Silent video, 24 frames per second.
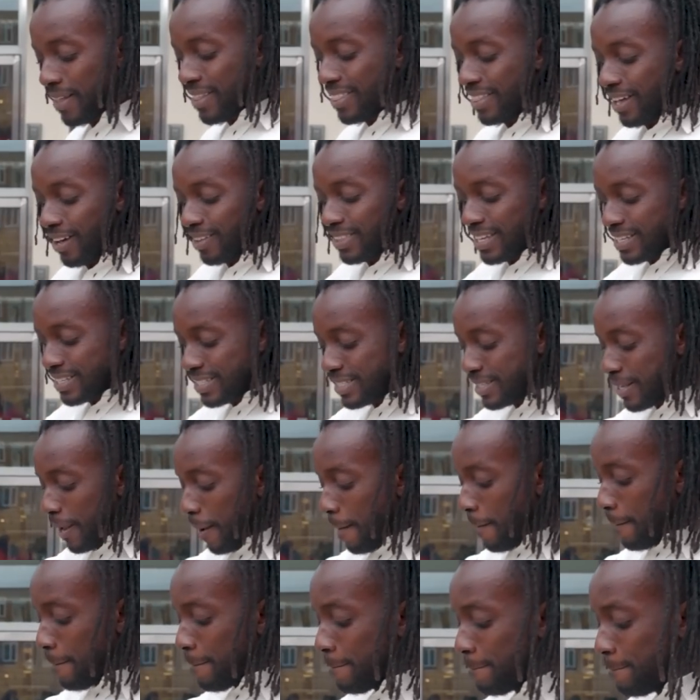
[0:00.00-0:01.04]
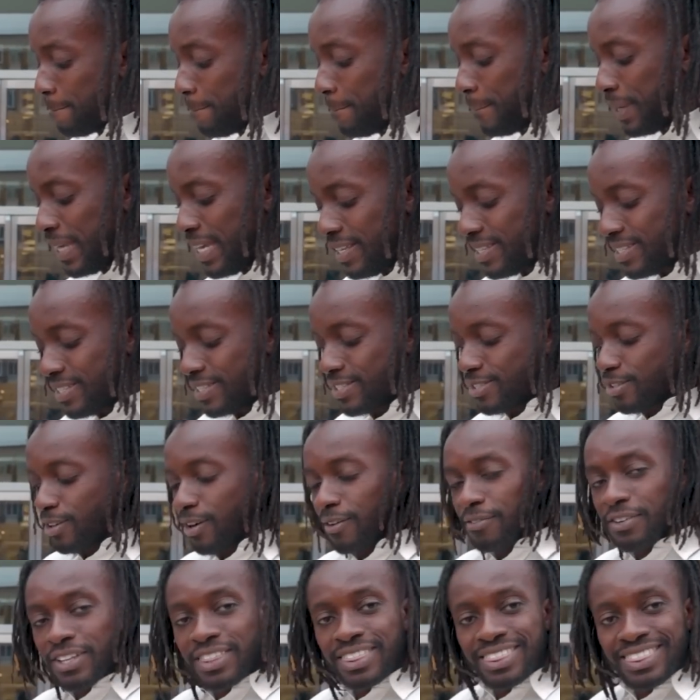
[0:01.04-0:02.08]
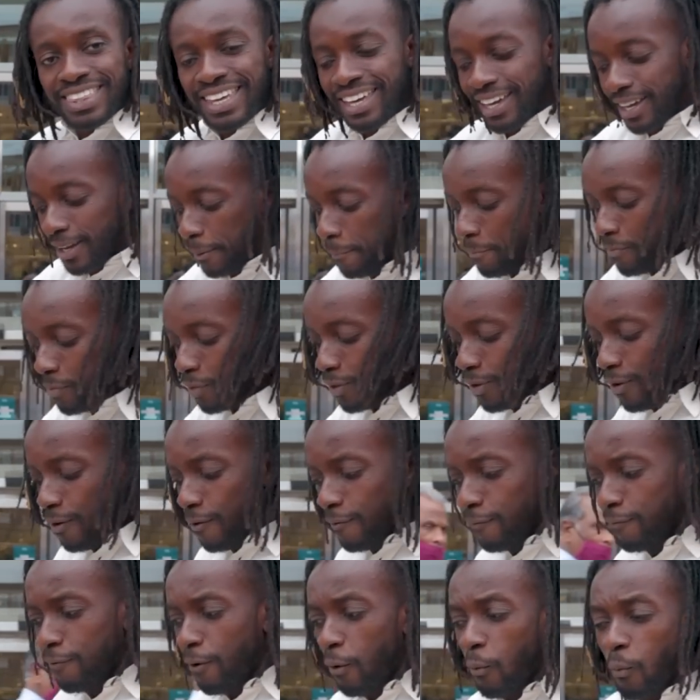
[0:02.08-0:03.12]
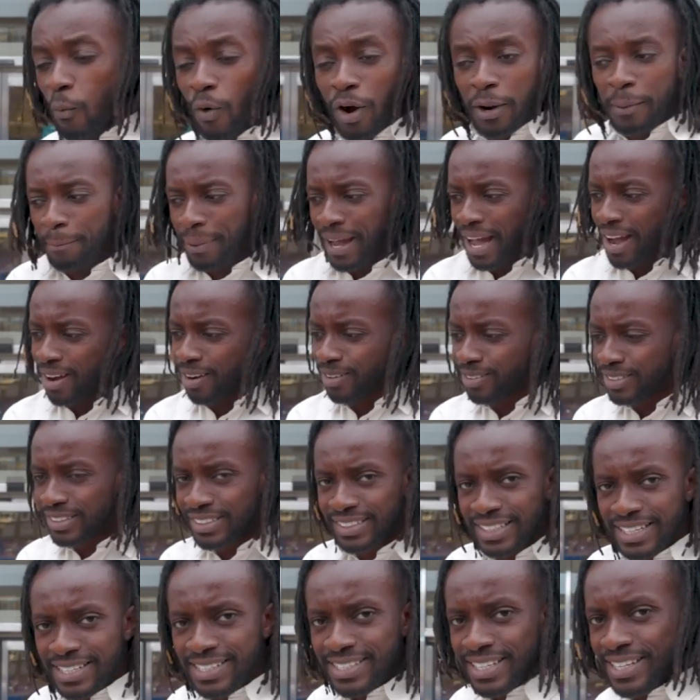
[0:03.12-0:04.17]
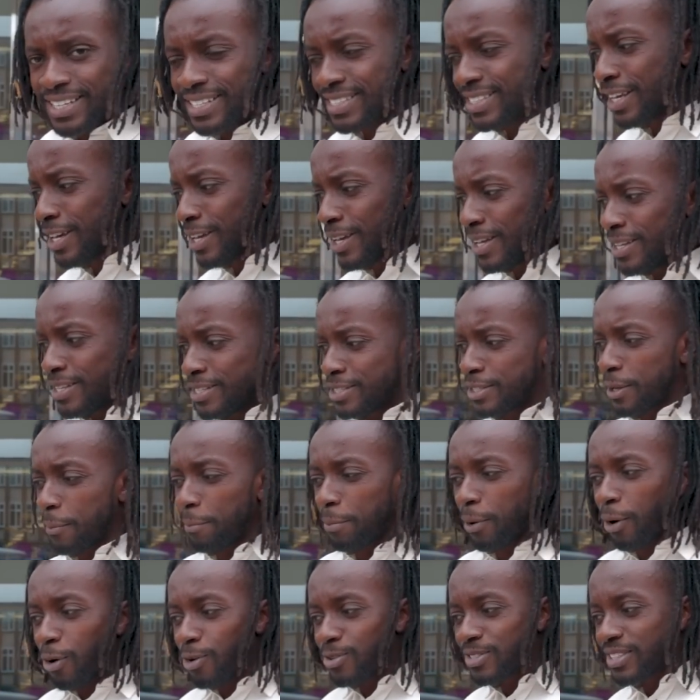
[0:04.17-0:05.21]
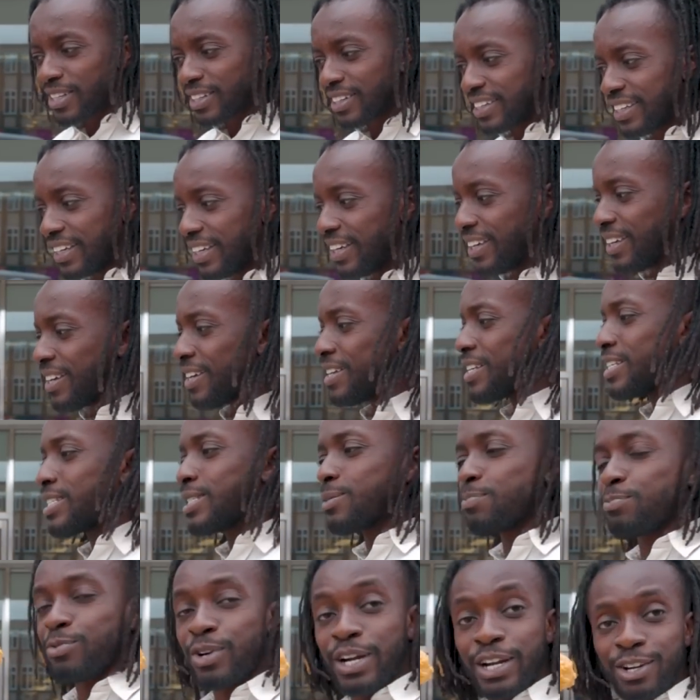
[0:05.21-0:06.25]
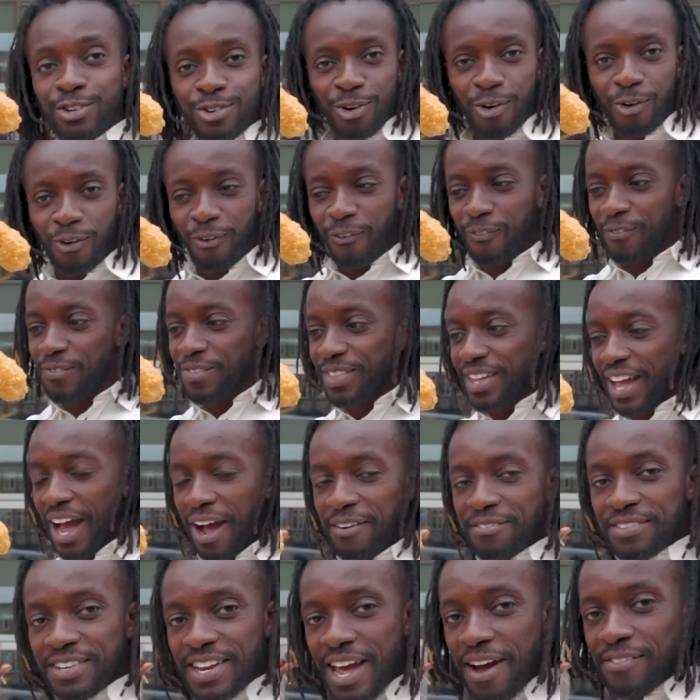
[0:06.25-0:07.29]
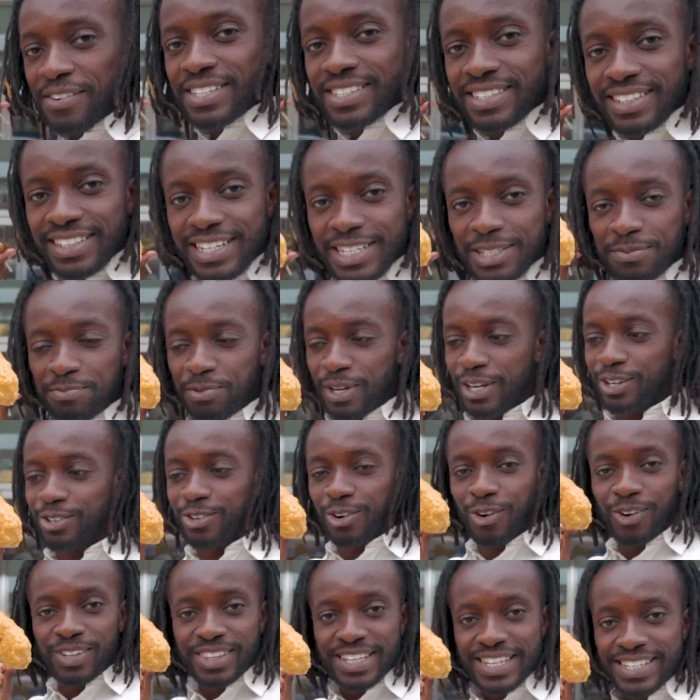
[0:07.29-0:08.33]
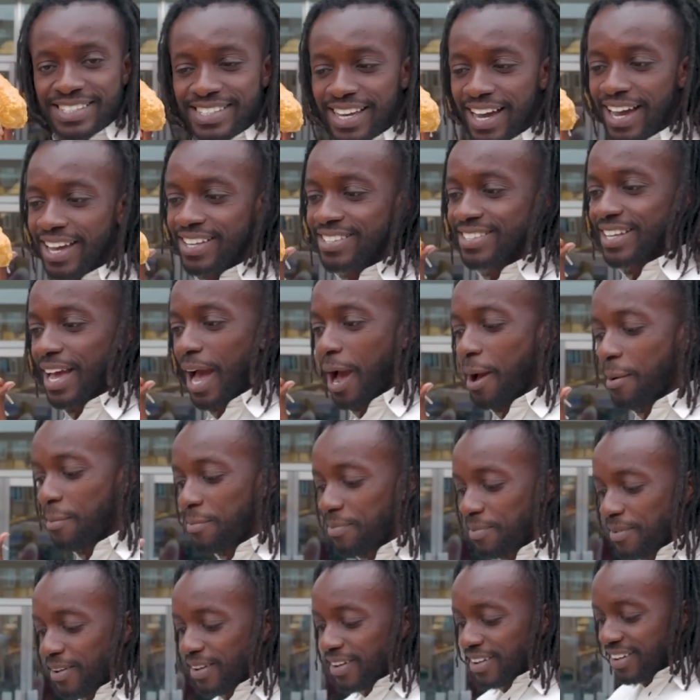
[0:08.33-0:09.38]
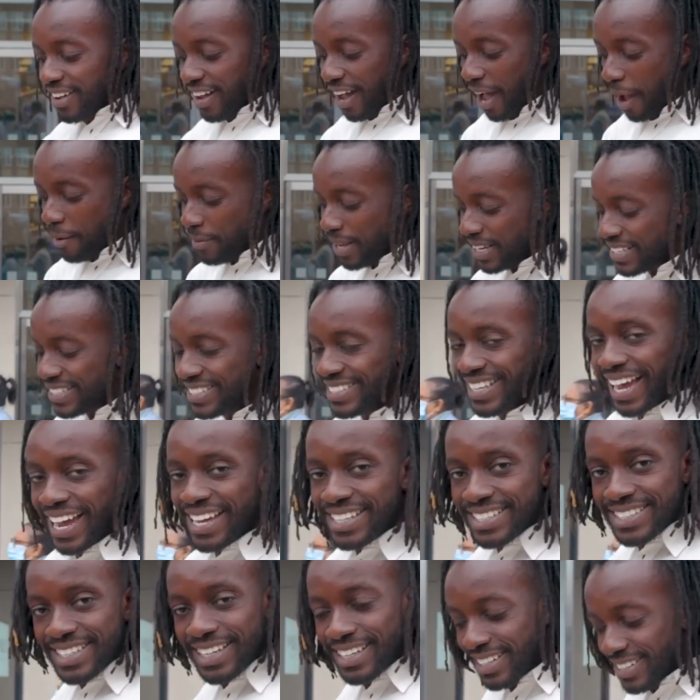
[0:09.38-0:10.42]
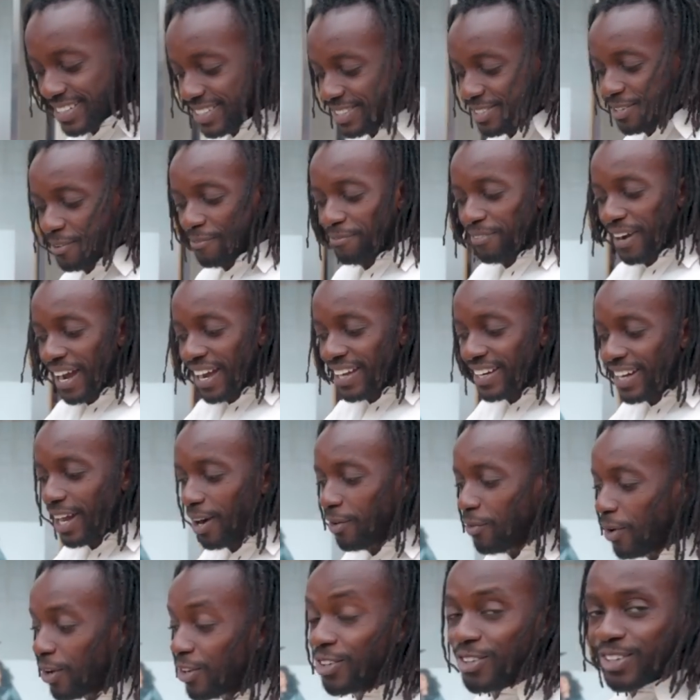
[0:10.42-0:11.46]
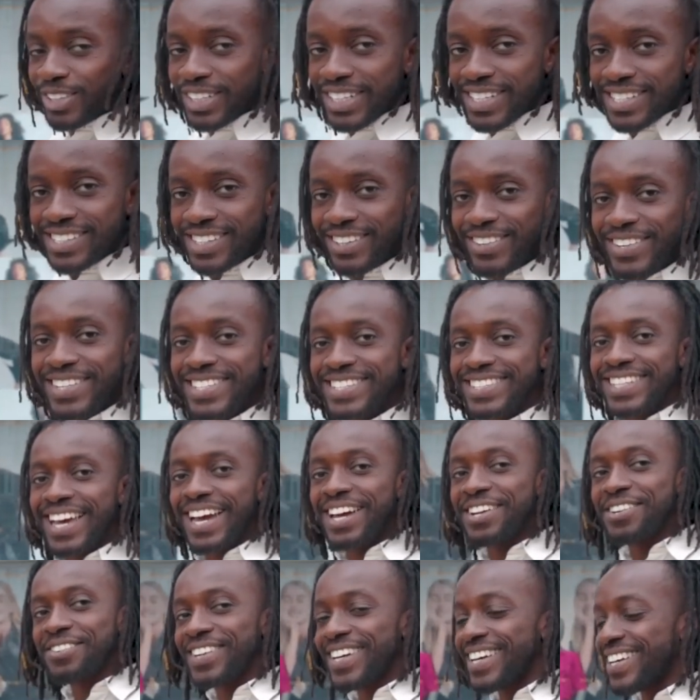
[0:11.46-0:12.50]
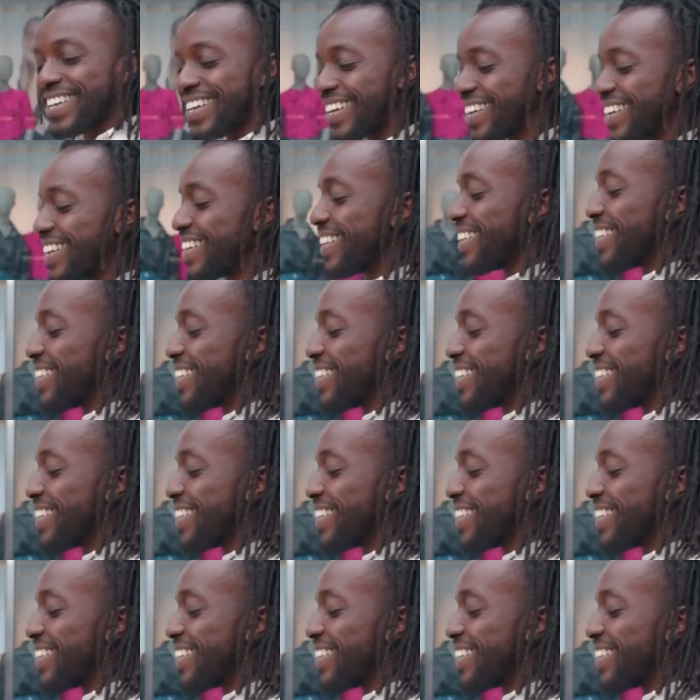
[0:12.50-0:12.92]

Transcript: Now this beast of a thing for £1, this is supposedly spring roll. I've never seen a spring roll this size. I'm excited to find out what goodies are inside of it.